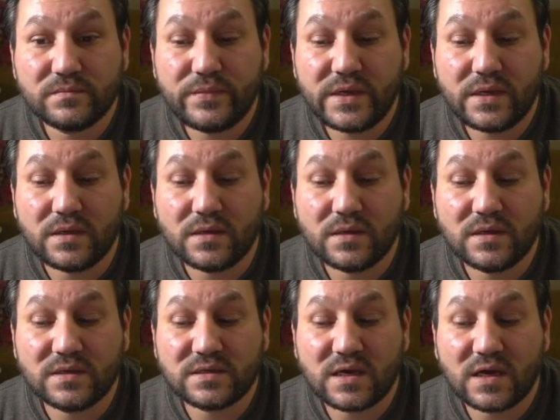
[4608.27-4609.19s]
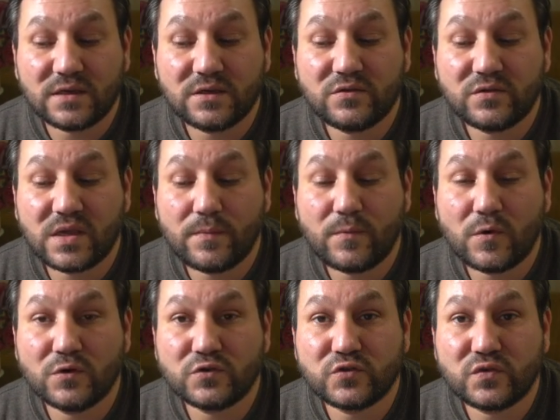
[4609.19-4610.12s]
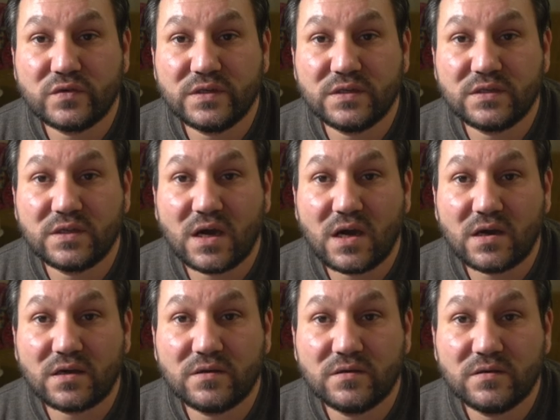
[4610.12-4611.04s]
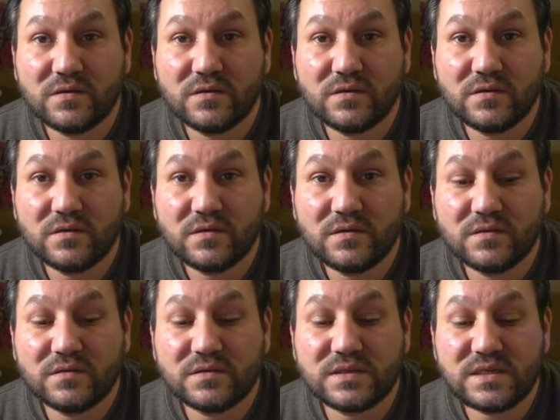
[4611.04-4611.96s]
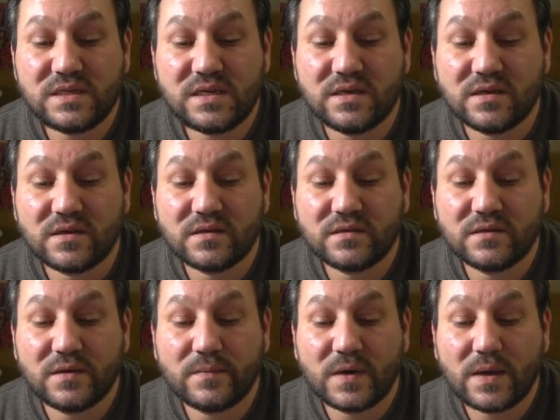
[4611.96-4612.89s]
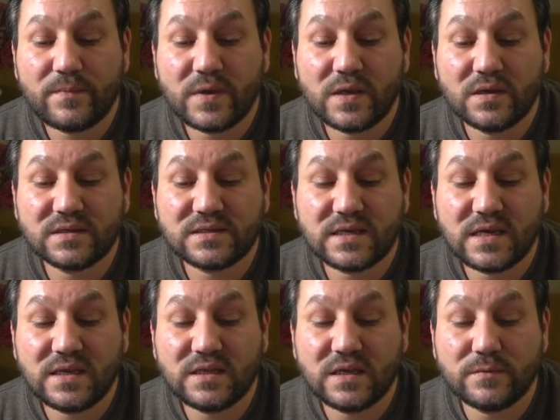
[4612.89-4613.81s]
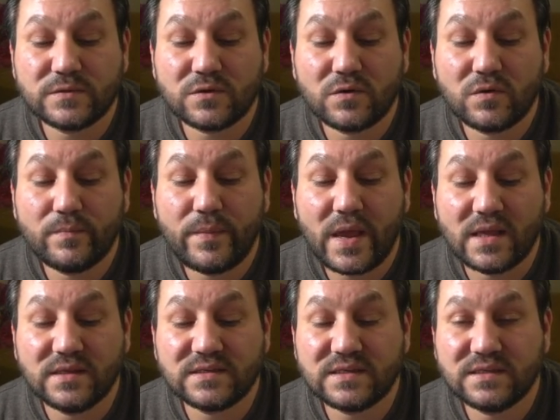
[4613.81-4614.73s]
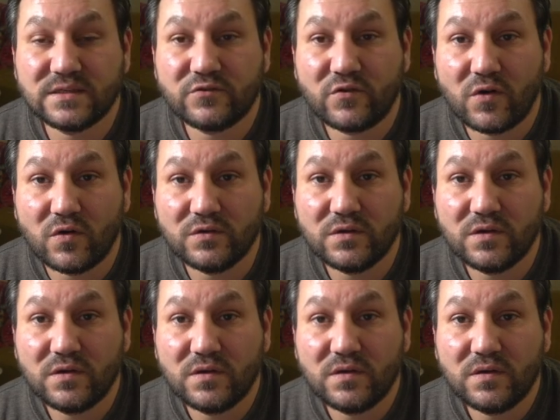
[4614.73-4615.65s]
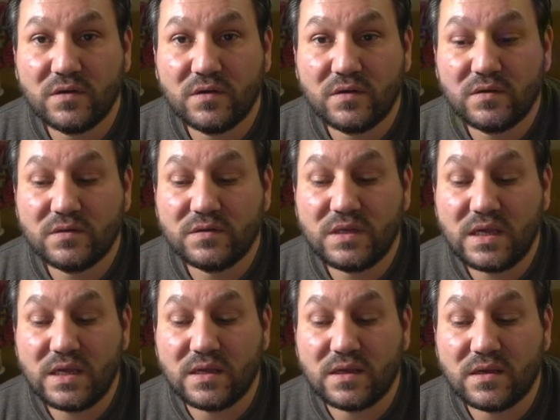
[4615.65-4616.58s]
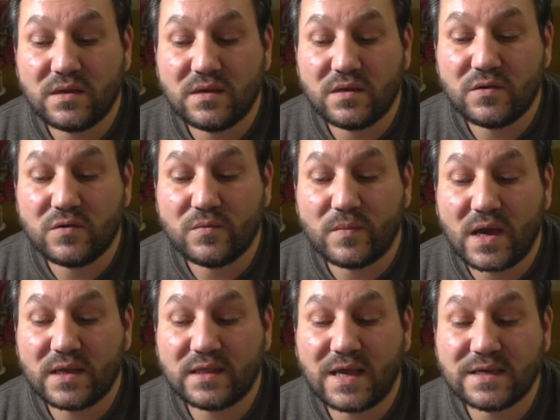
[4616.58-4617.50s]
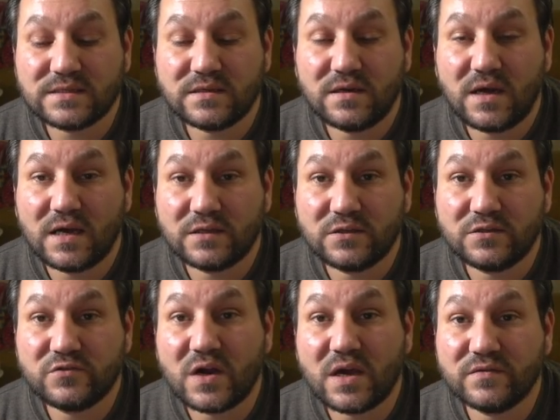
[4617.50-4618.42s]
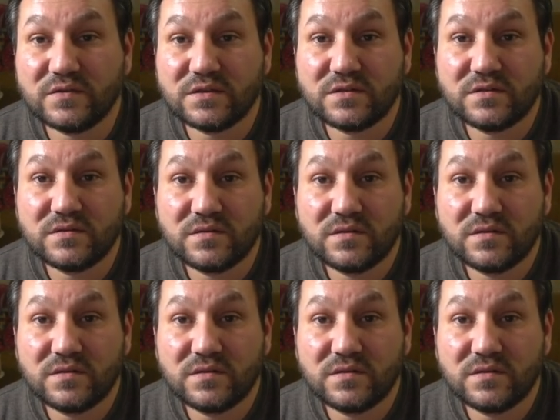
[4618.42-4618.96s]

B. It's harder to keep control in the dark. C. There might be unseen dips or bends in the road. D. You might dazzle other drivers.